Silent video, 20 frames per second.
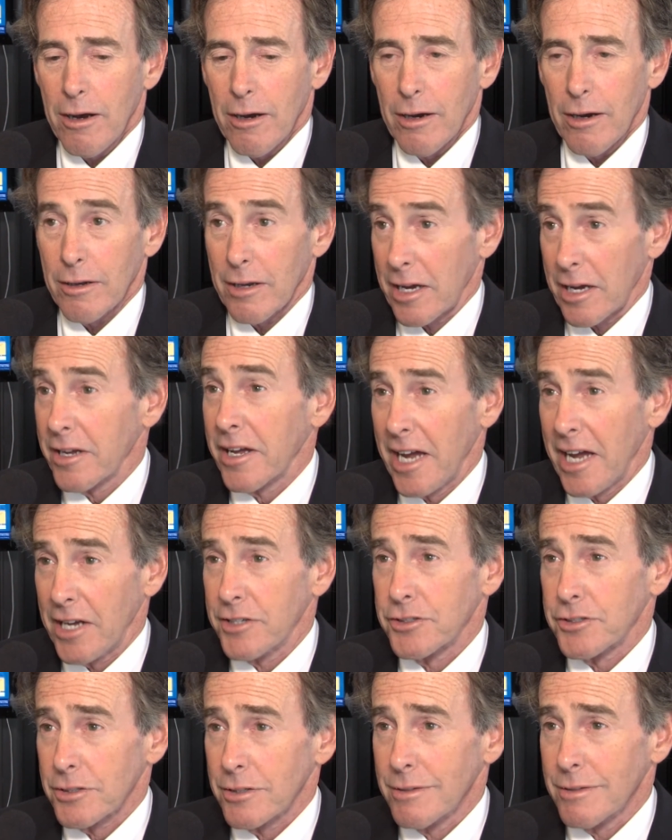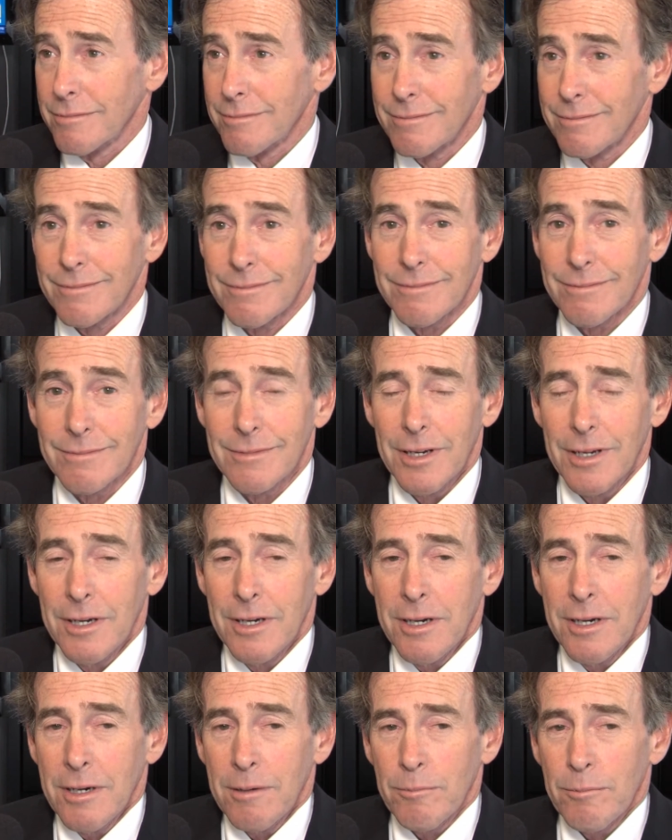like cancer,
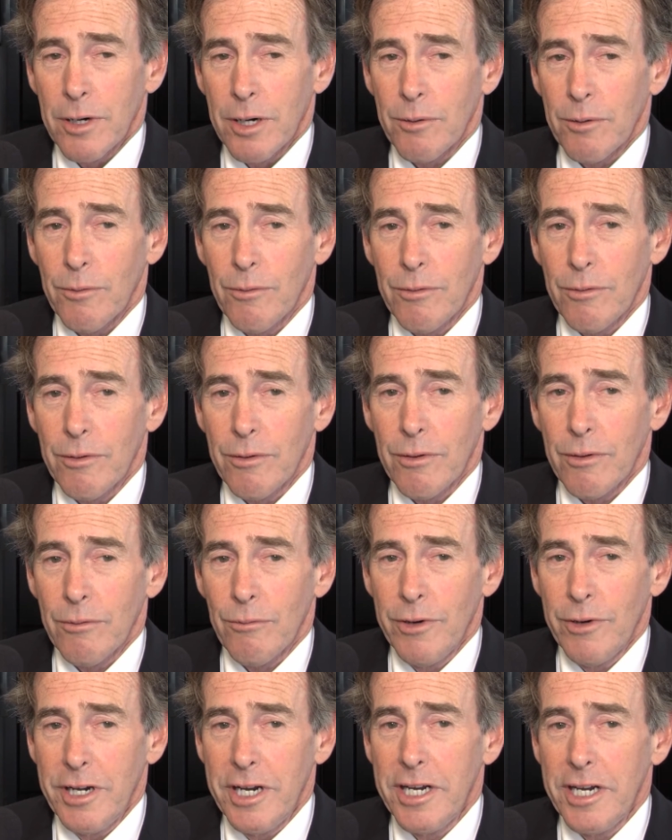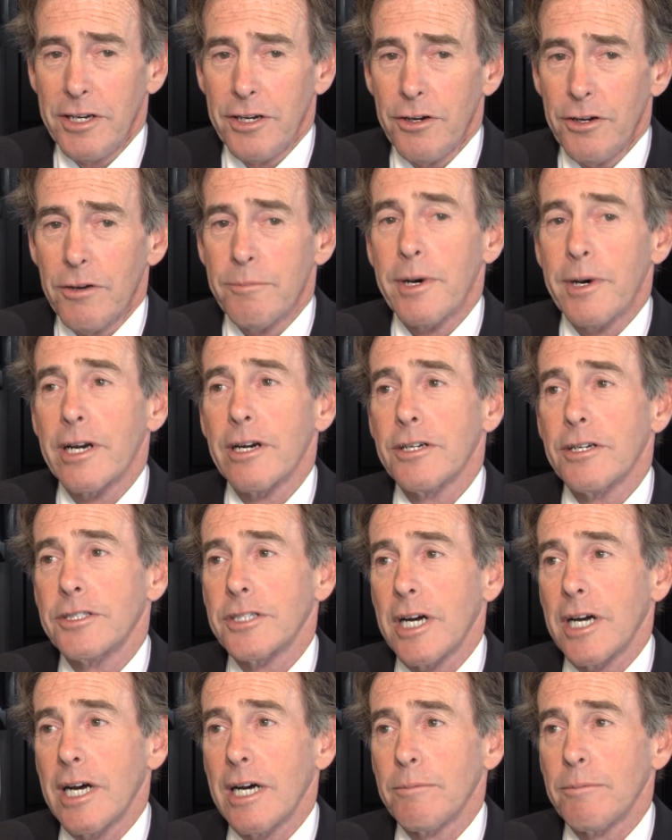but we need to do a better
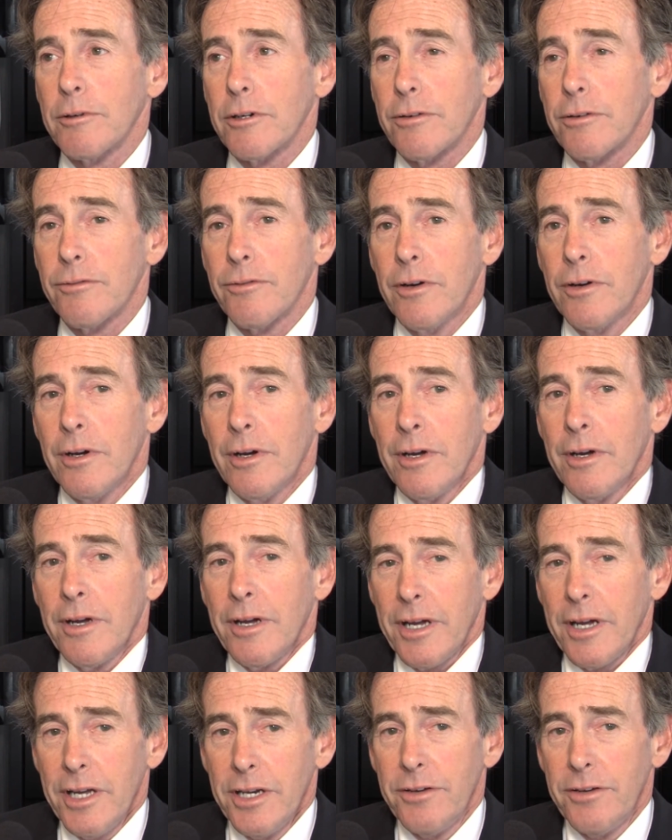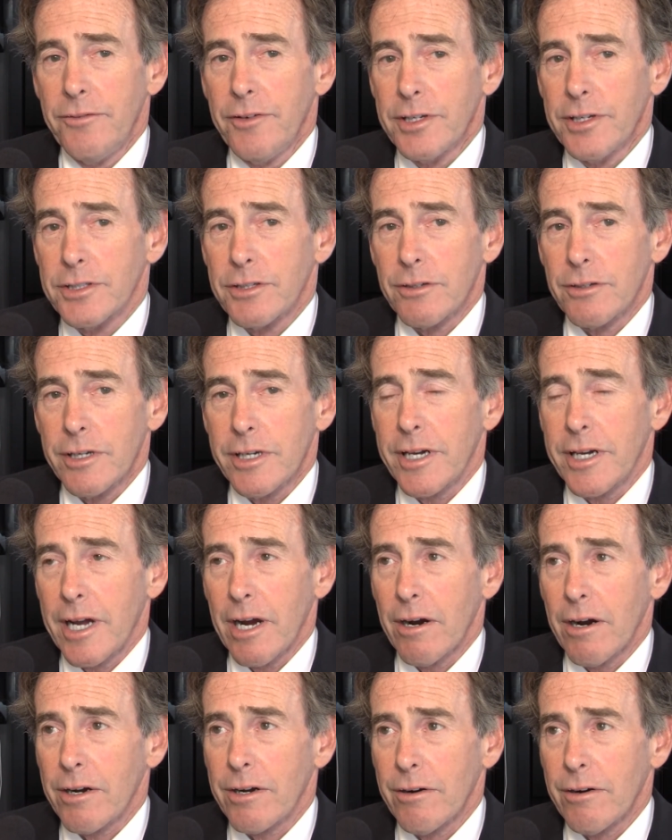job of individually
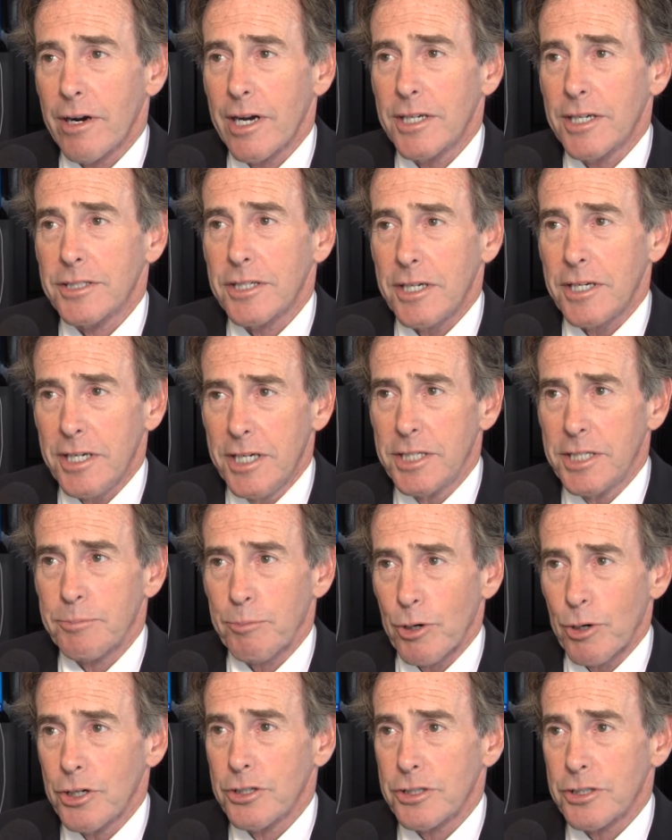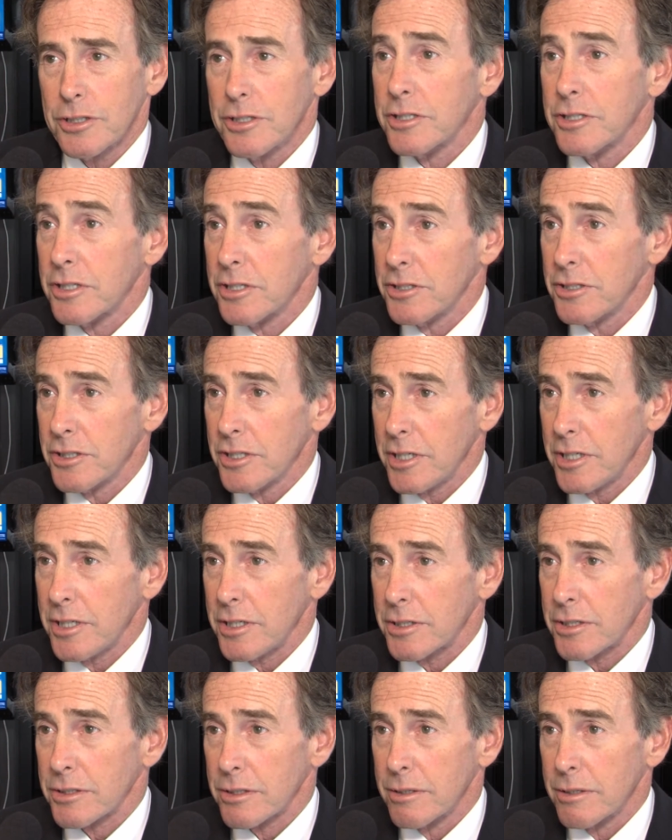characterizing each person's
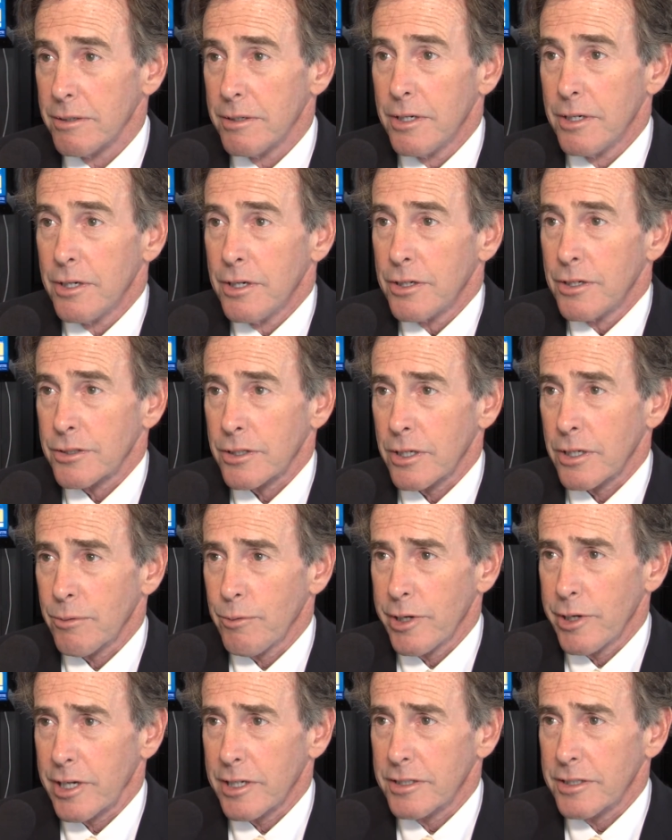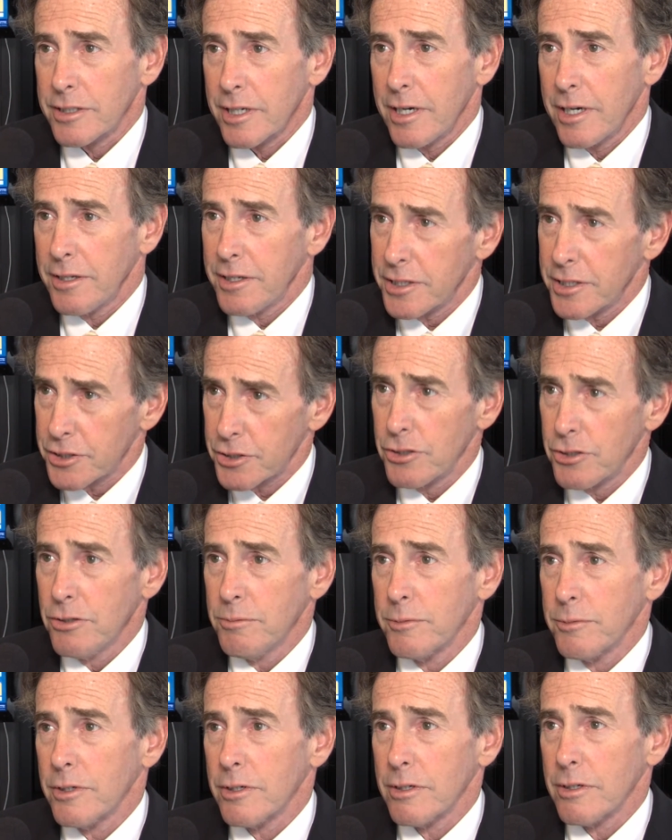disease so that we can say this
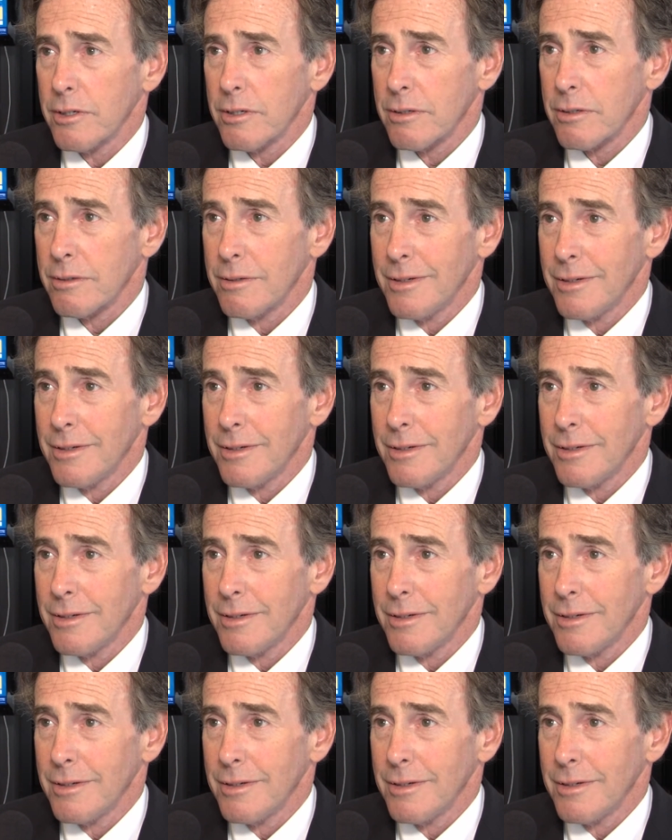tumor